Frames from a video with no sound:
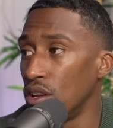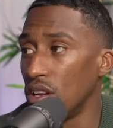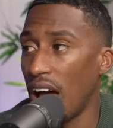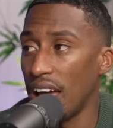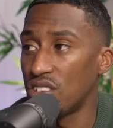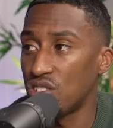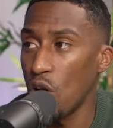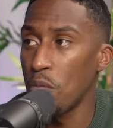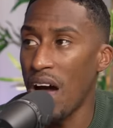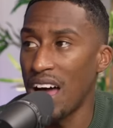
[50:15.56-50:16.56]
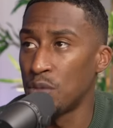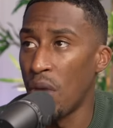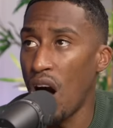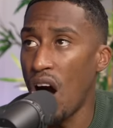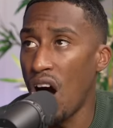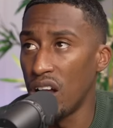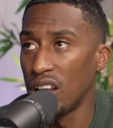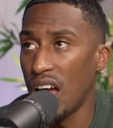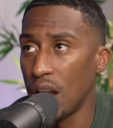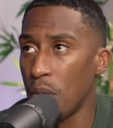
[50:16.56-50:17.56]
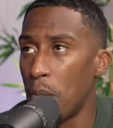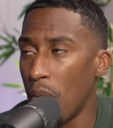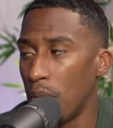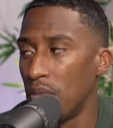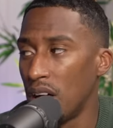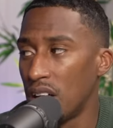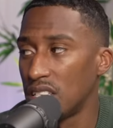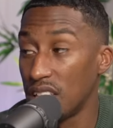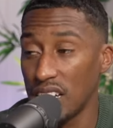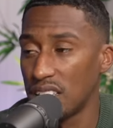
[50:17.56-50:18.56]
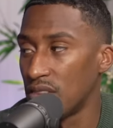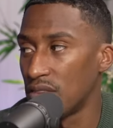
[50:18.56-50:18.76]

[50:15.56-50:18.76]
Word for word: you, like it's so mad. My aunt and my mum say the